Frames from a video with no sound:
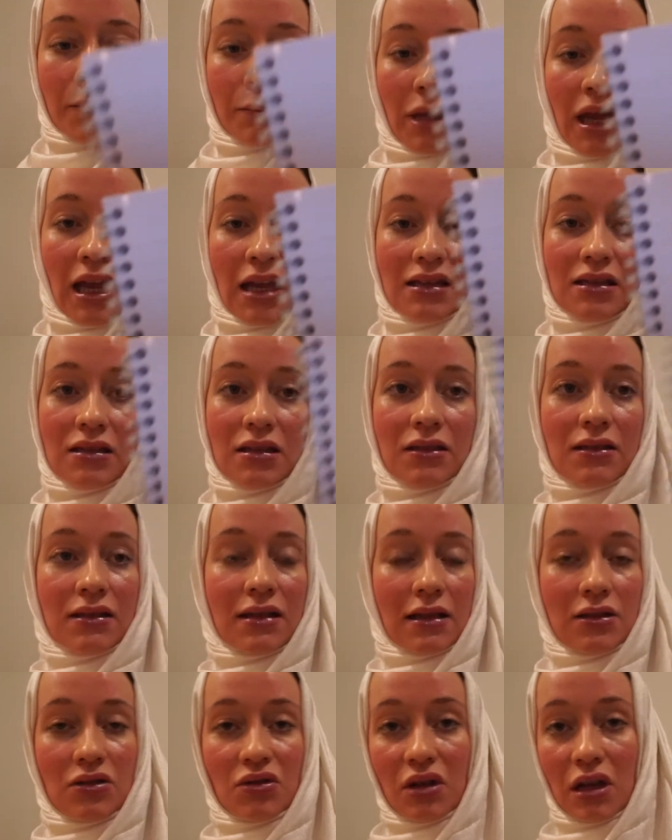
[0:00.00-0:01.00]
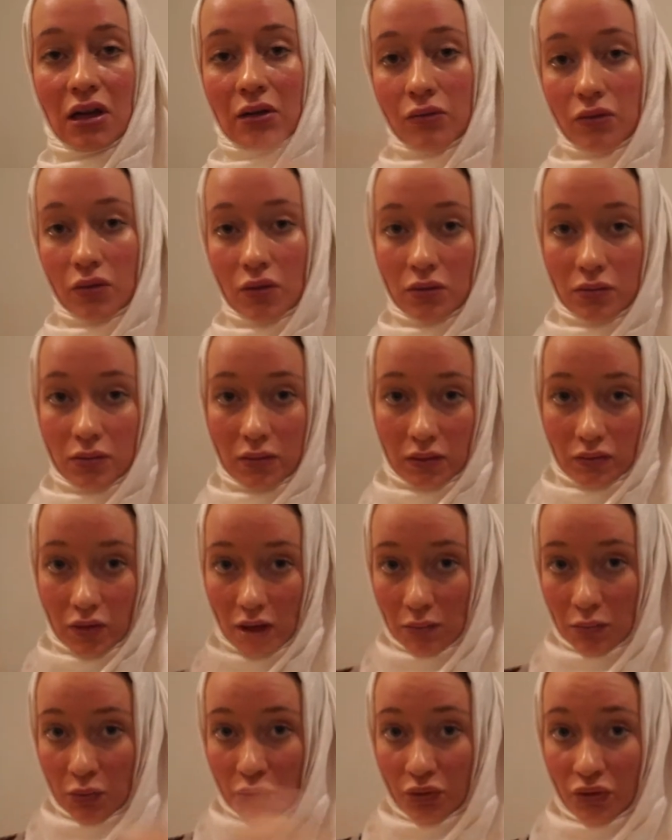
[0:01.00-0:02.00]
pages that you can
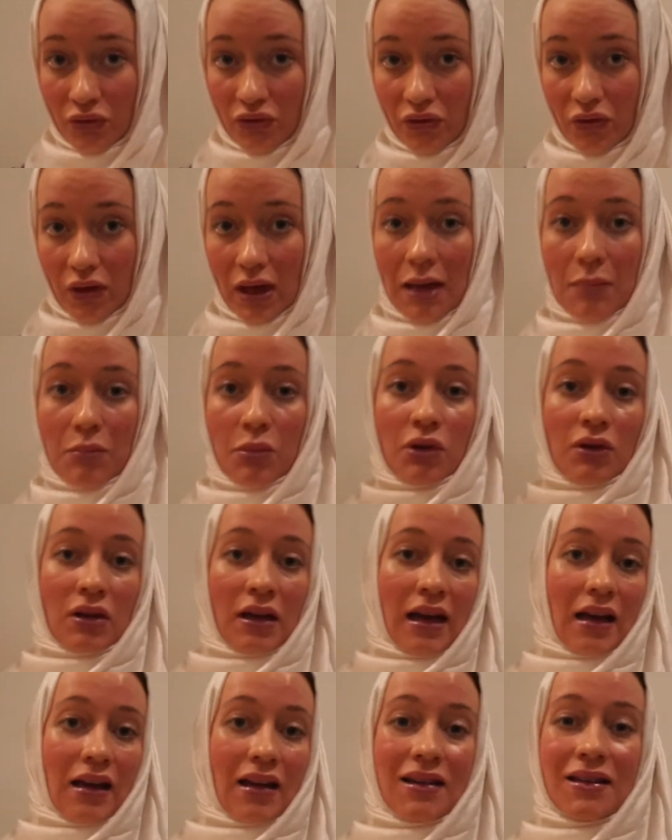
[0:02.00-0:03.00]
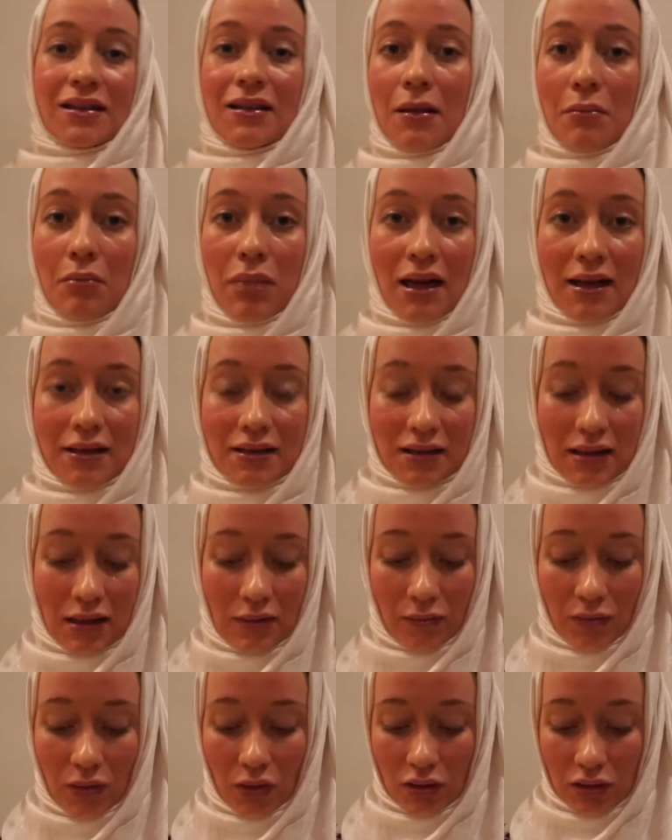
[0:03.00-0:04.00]
remove and put like in some plastic
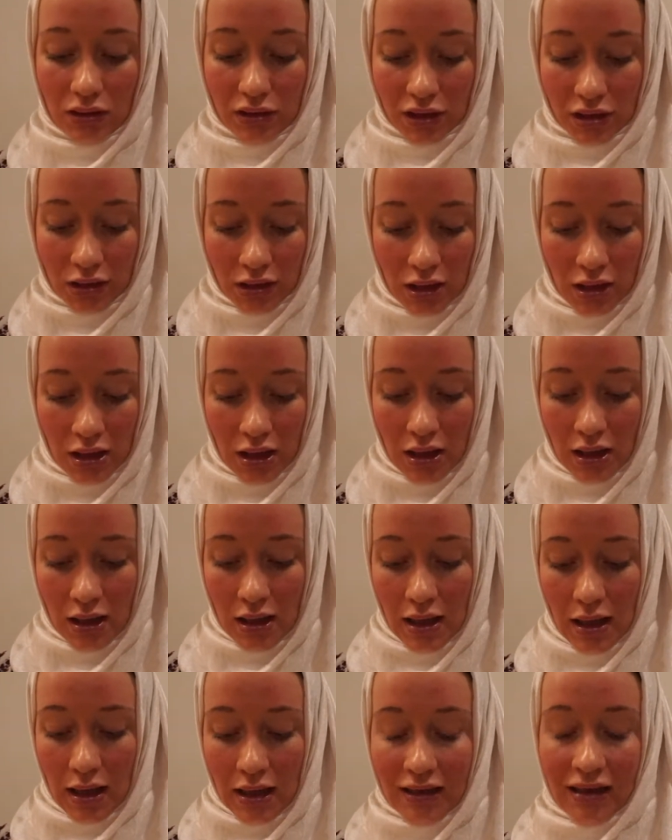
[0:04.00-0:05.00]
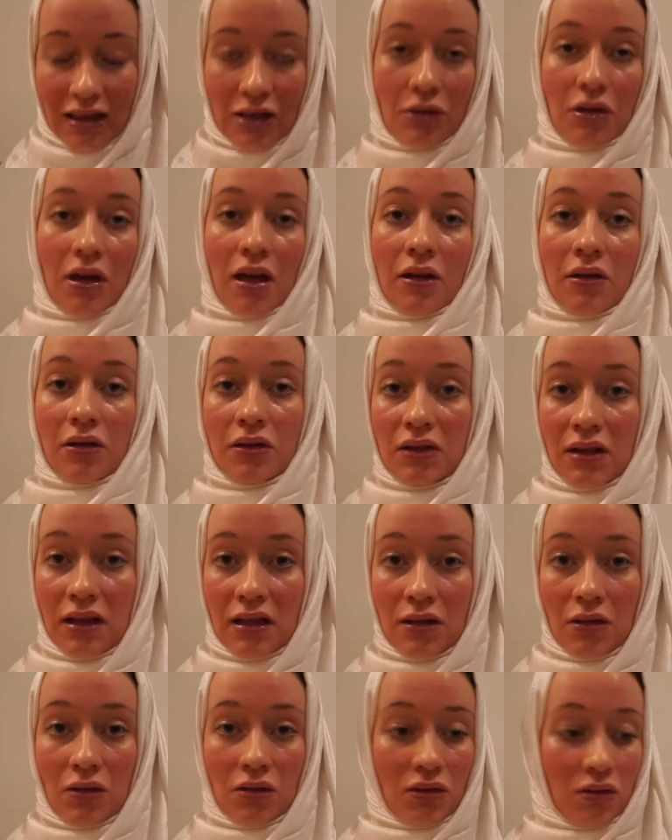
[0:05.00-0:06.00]
folder, and then you can
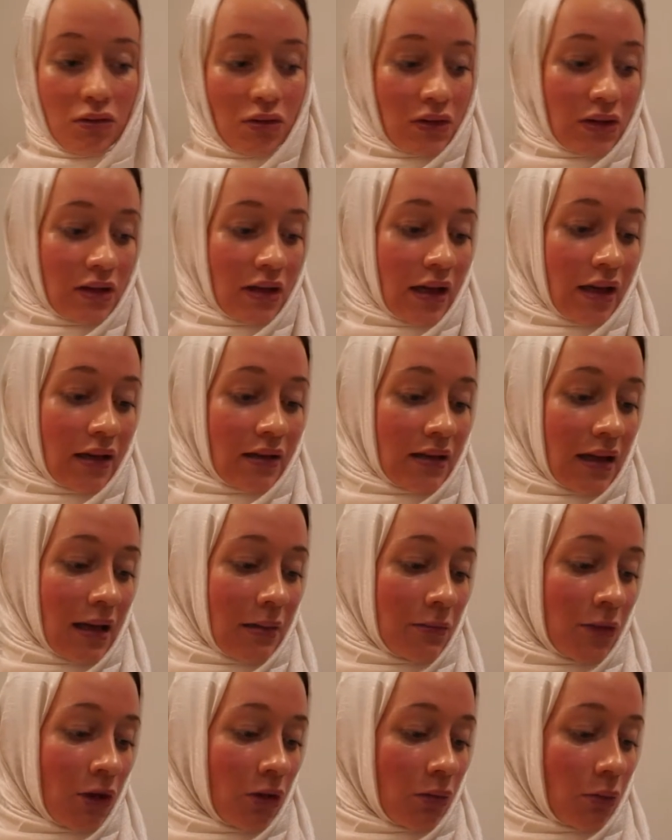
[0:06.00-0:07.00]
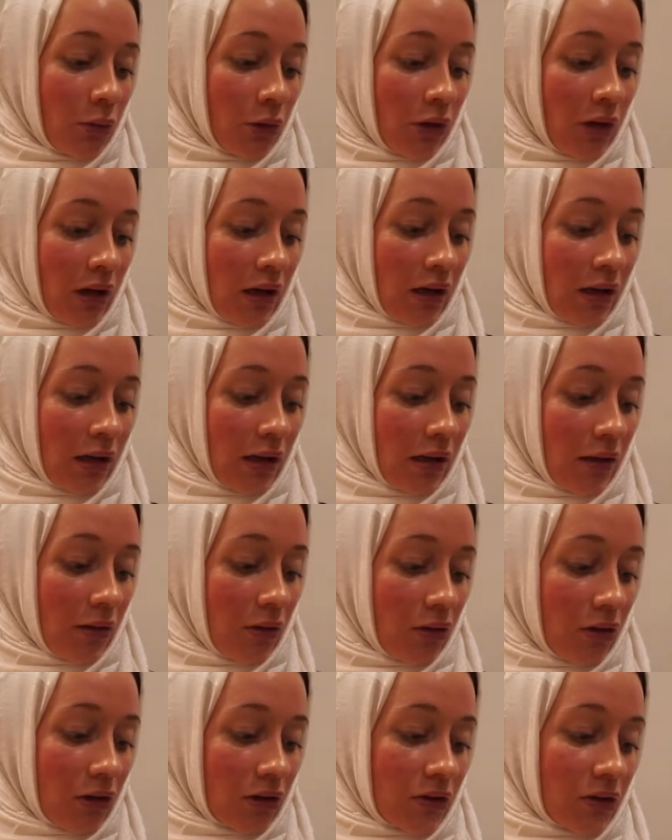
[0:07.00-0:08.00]
continue use the same notebook in another
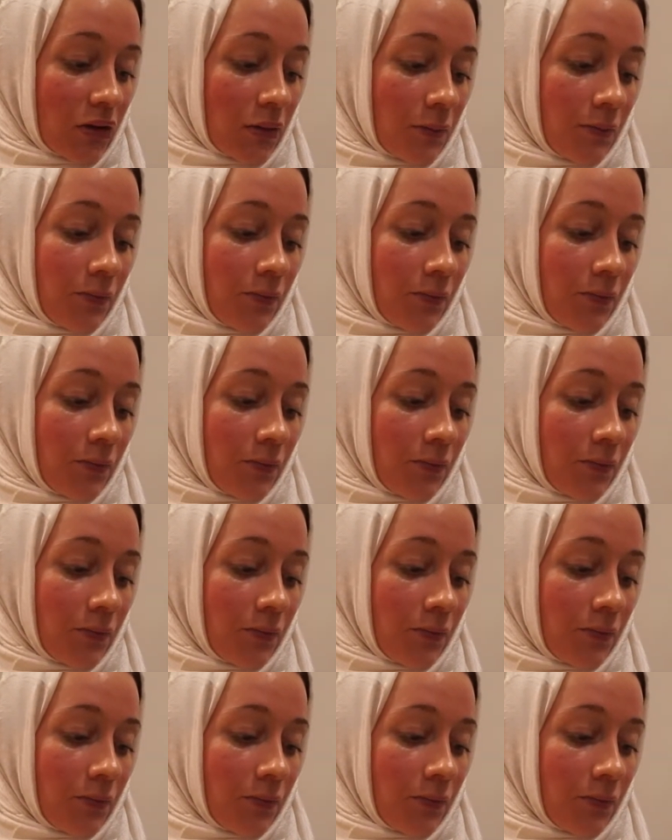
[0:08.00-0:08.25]
course